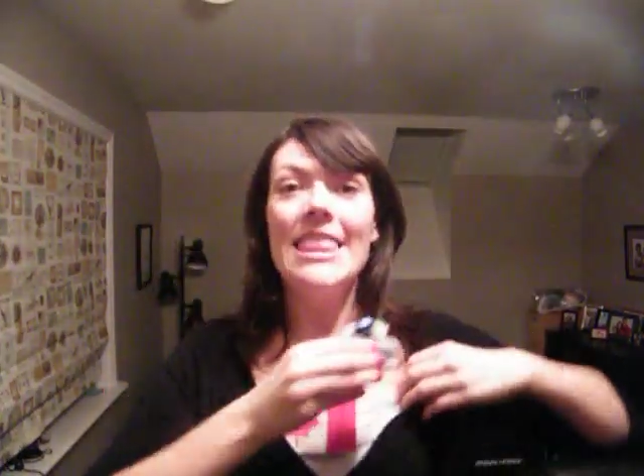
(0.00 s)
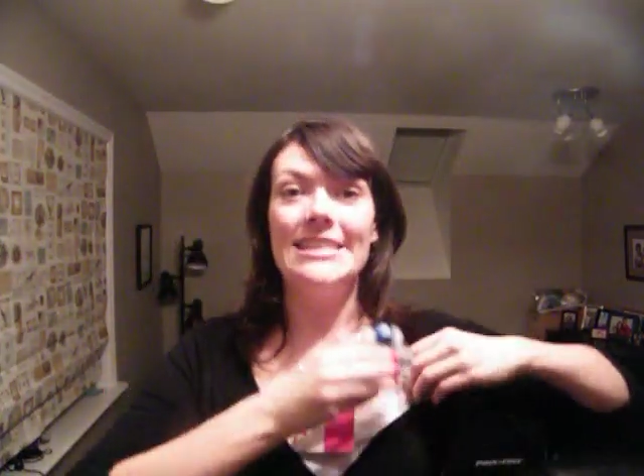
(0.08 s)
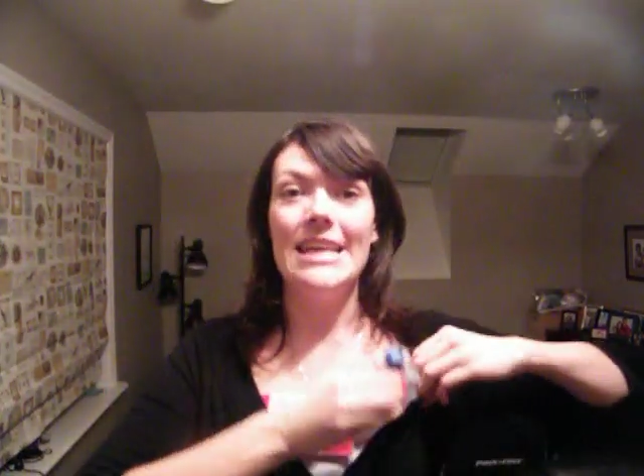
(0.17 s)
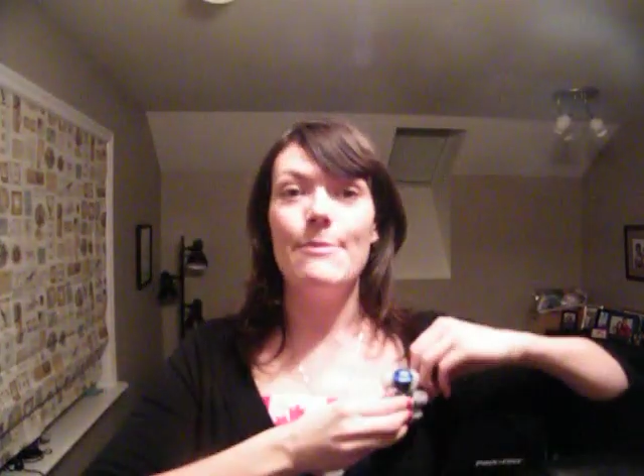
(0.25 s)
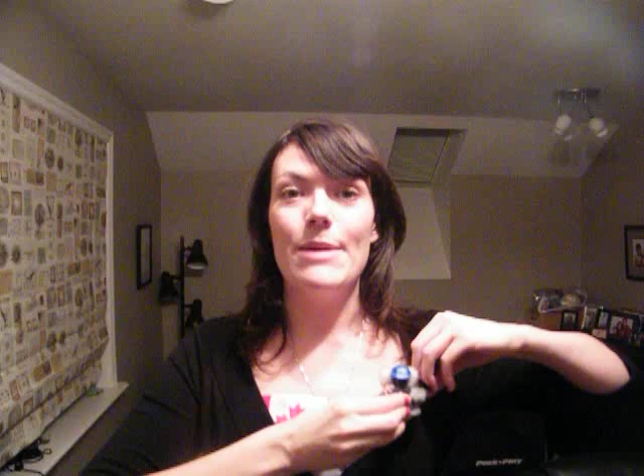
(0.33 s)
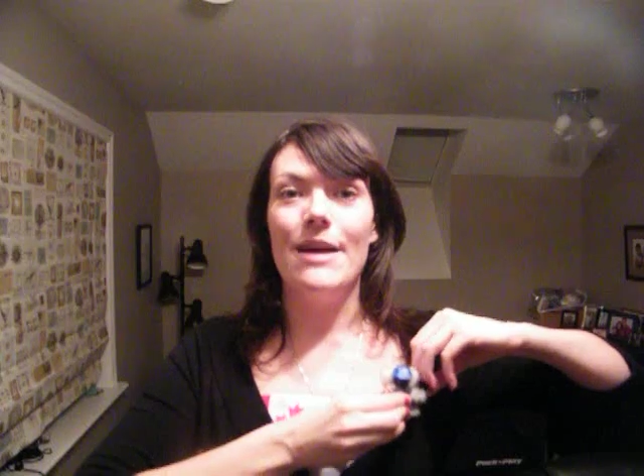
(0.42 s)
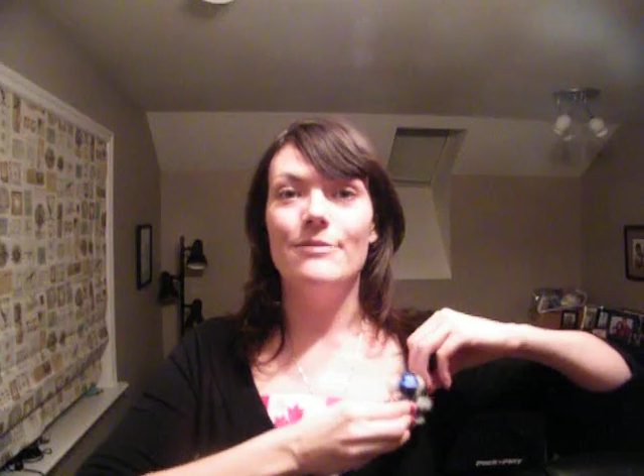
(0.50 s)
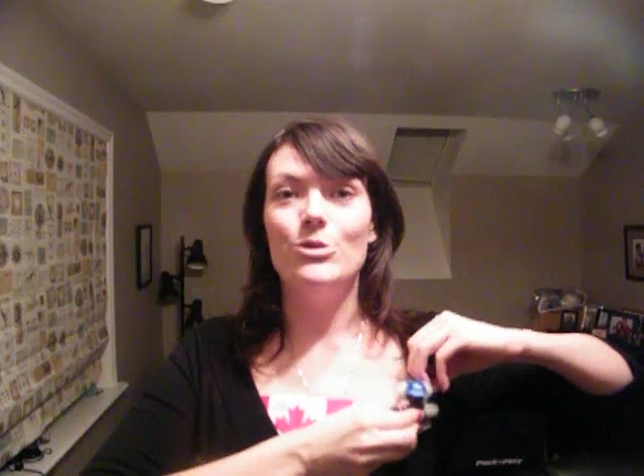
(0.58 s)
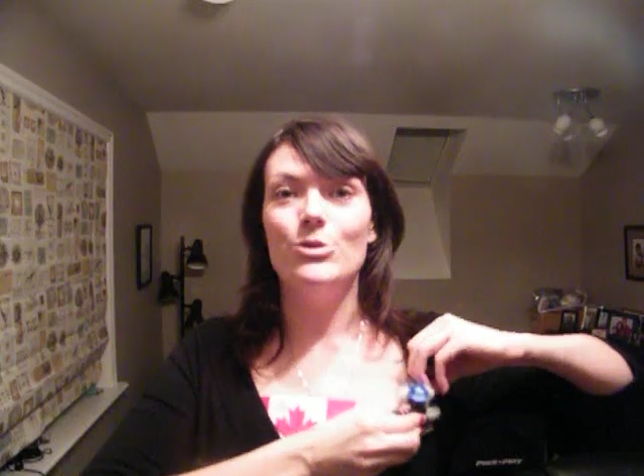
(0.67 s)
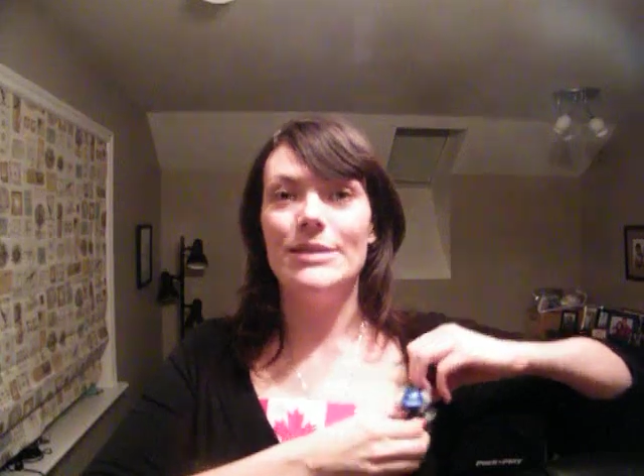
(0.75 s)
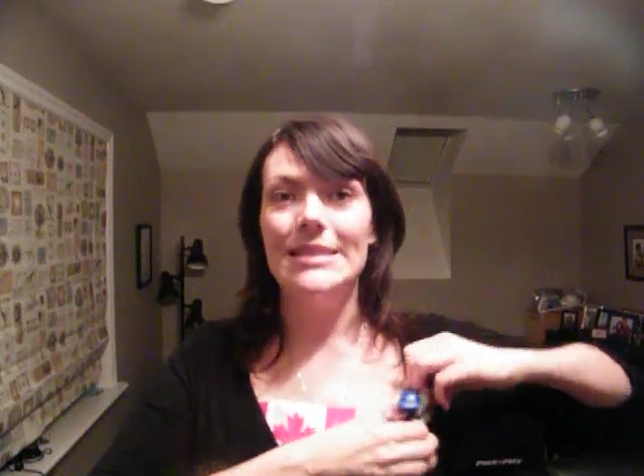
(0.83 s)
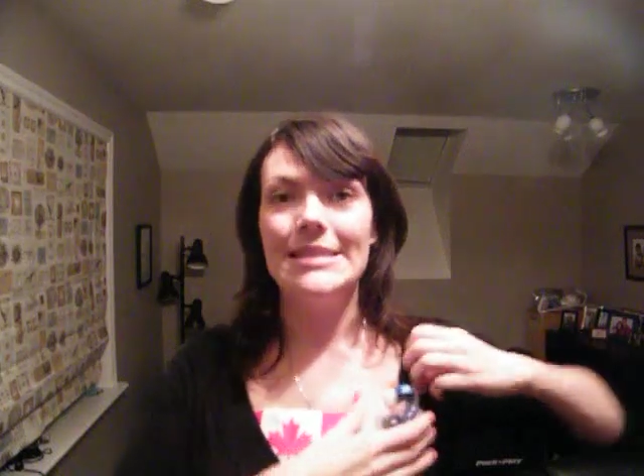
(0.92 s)
They tell me I have
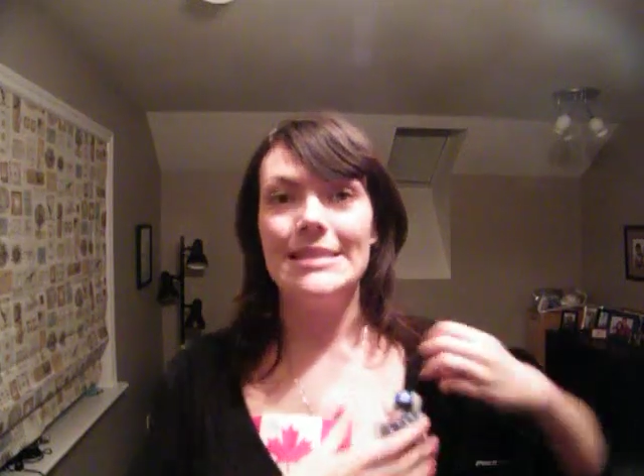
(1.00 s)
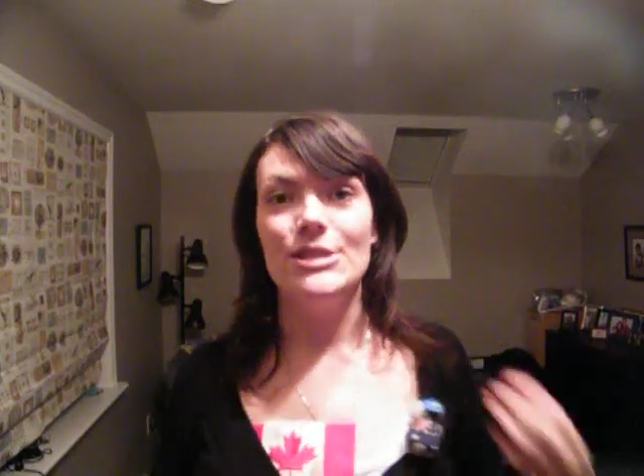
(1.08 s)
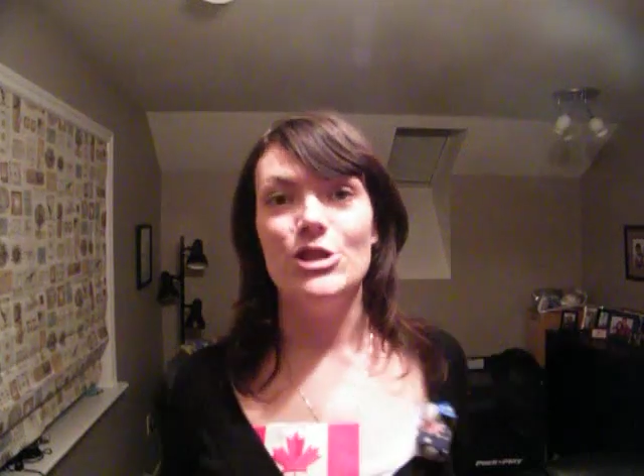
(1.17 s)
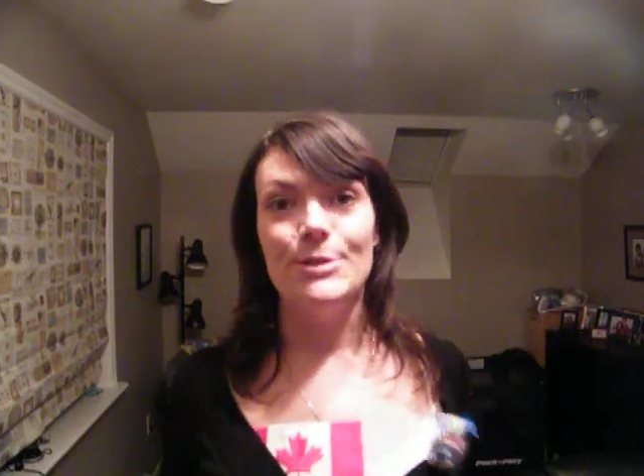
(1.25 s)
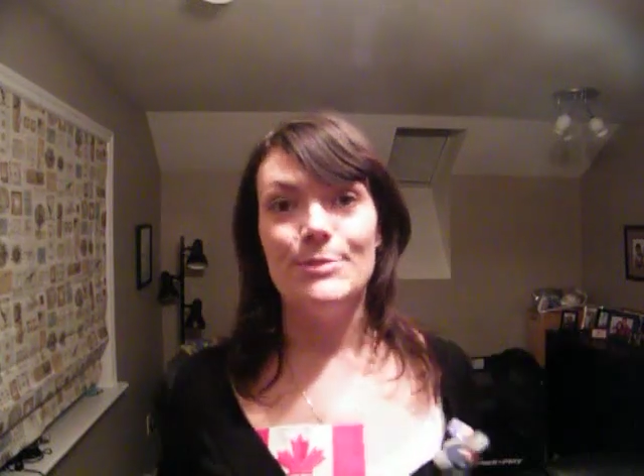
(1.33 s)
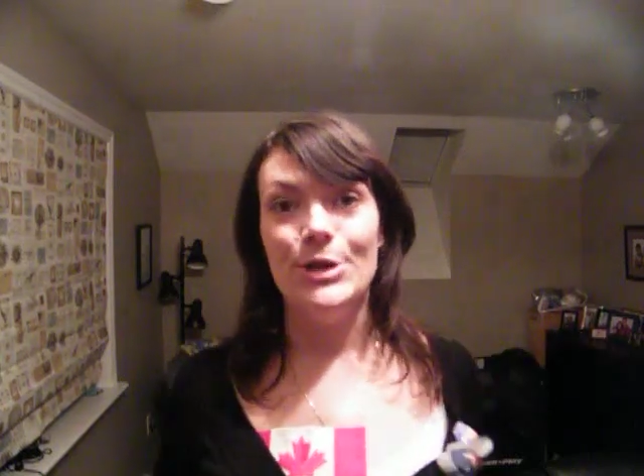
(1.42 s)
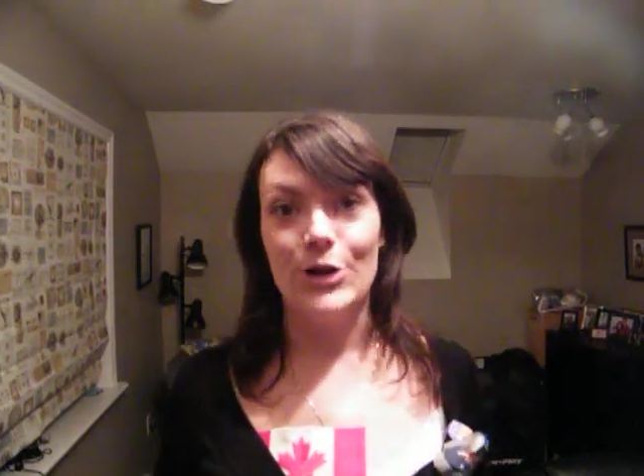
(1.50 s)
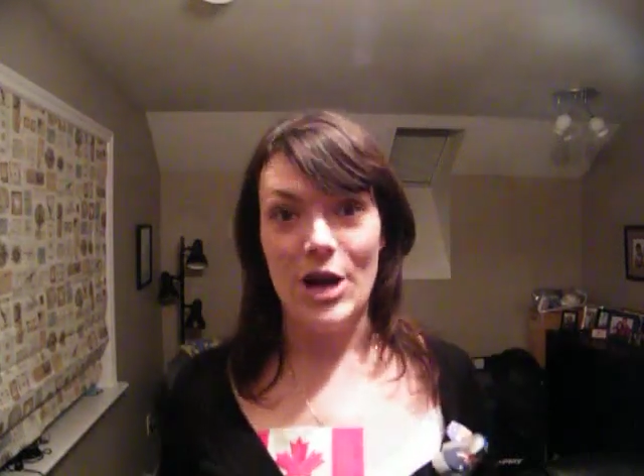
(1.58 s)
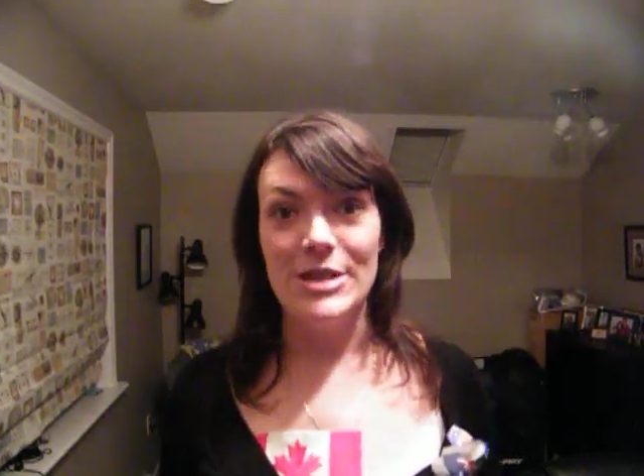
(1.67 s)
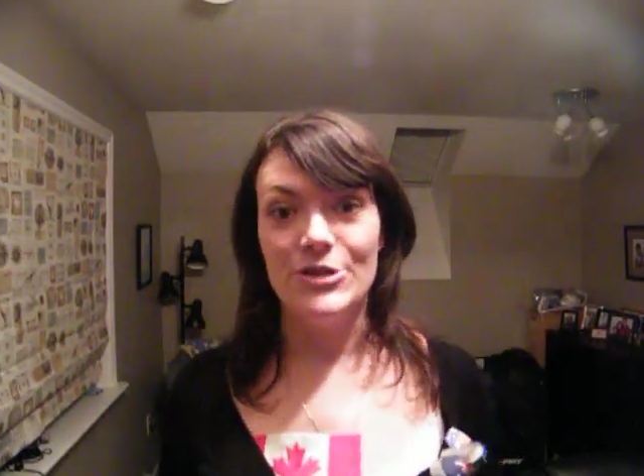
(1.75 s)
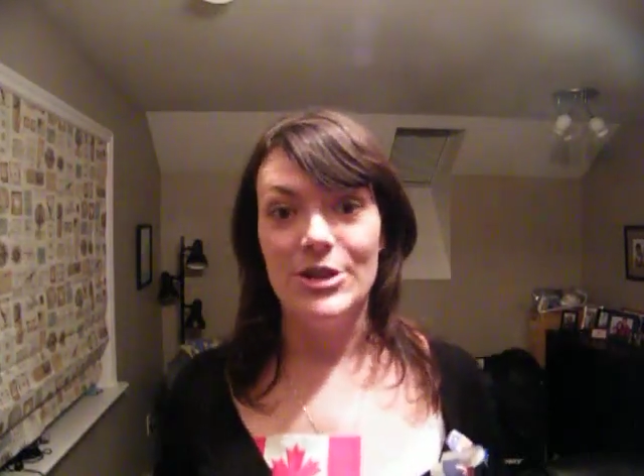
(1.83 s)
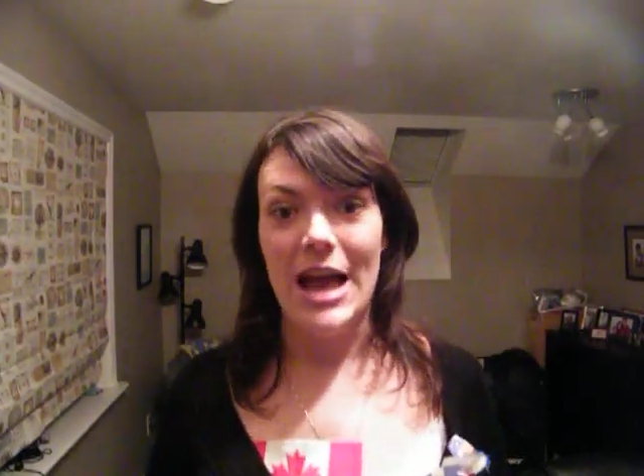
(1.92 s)
dual citizenship to your
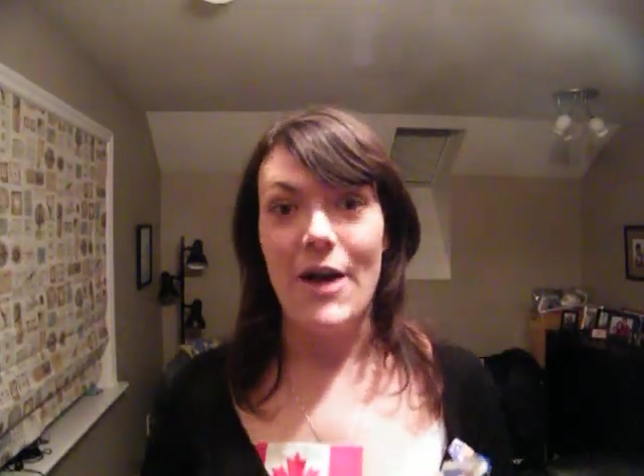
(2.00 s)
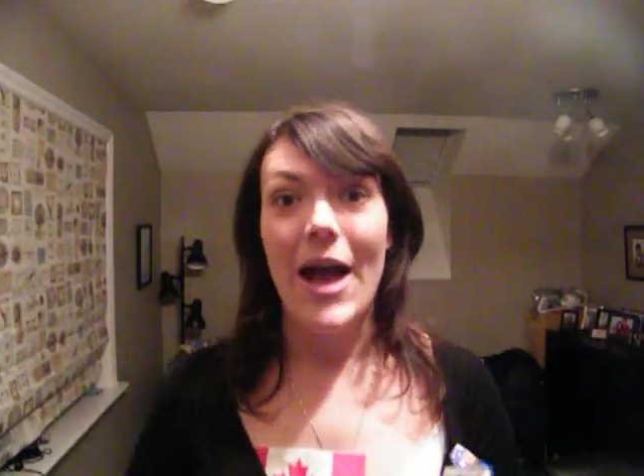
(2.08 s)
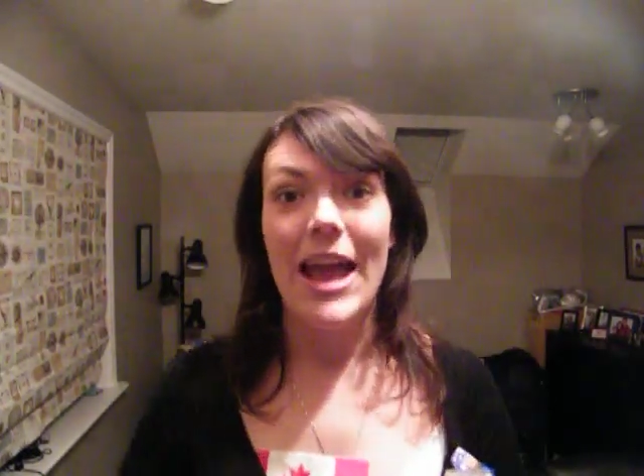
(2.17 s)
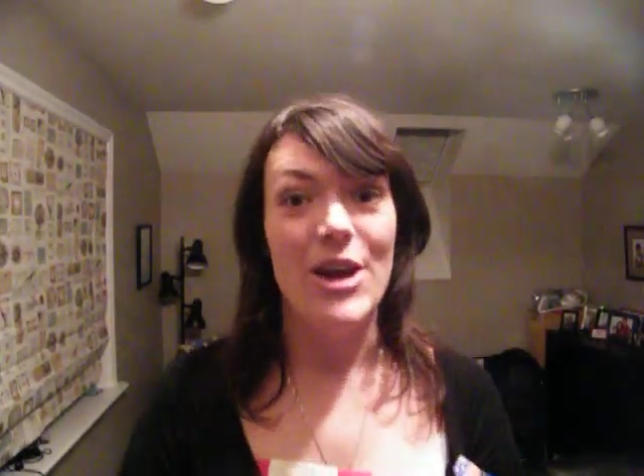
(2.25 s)
country now,